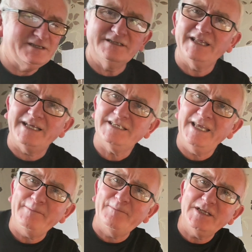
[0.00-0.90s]
that's
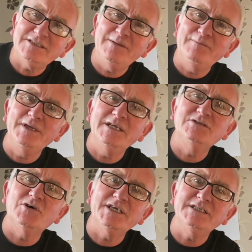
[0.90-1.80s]
him. That's him being
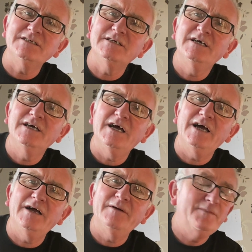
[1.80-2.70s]
dogged.
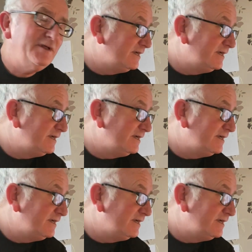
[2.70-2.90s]
Um,